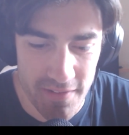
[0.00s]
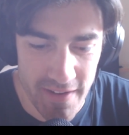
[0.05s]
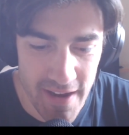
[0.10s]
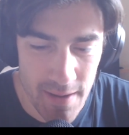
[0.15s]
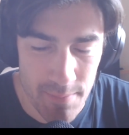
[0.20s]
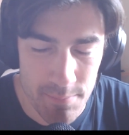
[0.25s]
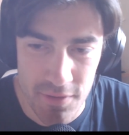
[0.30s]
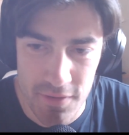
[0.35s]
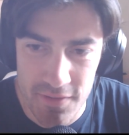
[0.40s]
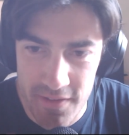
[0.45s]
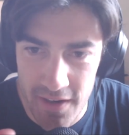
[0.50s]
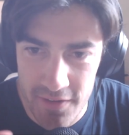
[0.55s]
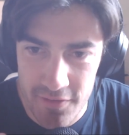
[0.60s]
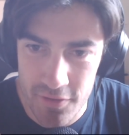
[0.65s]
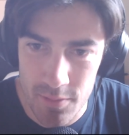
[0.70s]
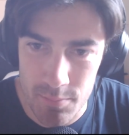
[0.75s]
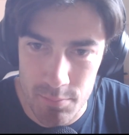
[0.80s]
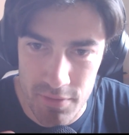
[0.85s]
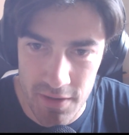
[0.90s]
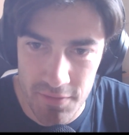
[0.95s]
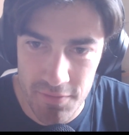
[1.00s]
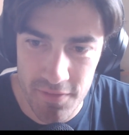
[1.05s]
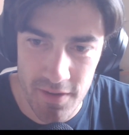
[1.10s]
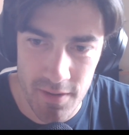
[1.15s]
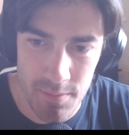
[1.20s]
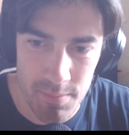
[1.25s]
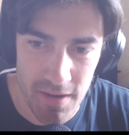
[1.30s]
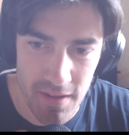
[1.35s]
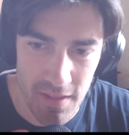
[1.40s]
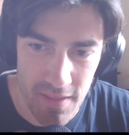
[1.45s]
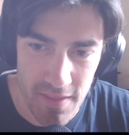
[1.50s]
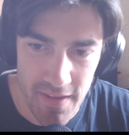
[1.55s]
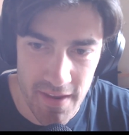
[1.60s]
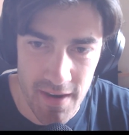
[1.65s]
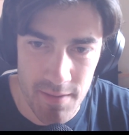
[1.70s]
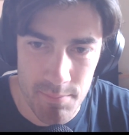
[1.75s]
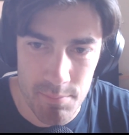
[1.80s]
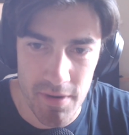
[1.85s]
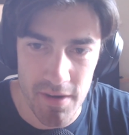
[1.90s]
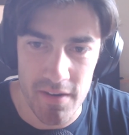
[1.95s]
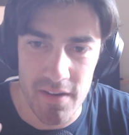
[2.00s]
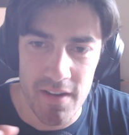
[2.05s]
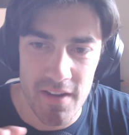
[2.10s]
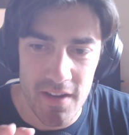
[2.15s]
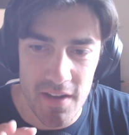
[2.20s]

Um, you touched on it briefly a bit then, but